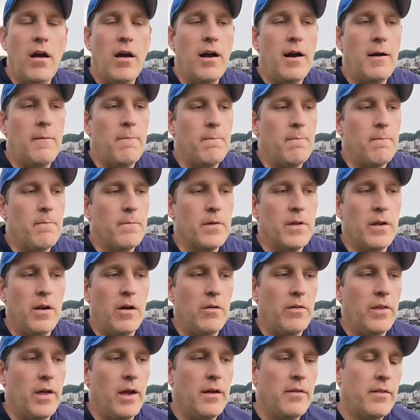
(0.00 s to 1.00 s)
Um,
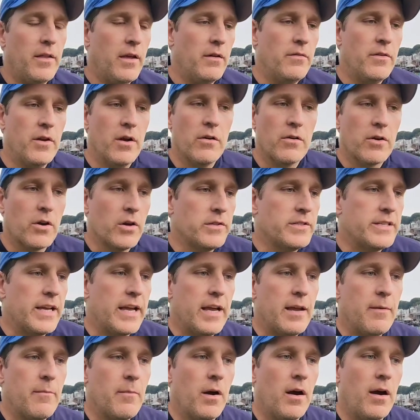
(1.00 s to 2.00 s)
you know, they, are a
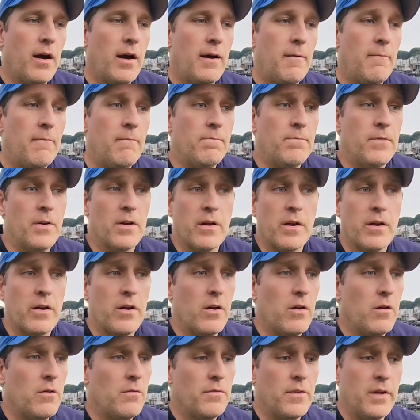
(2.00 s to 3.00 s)
good team. Um, they're
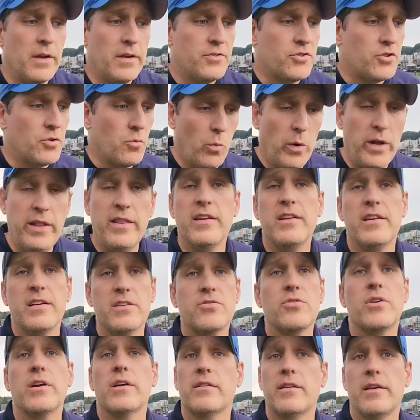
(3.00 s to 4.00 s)
going to go. They should win the
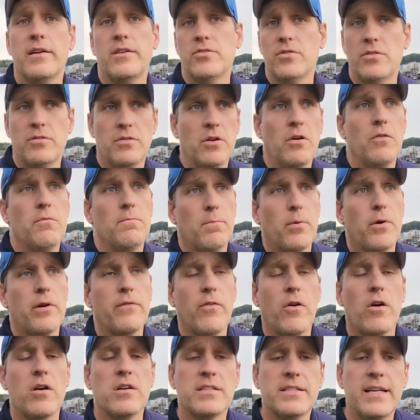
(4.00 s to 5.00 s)
district. They should go
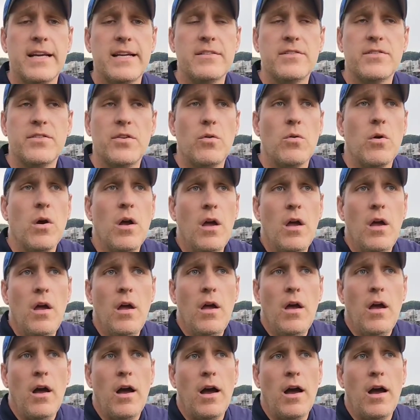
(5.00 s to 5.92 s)
pretty far in states too.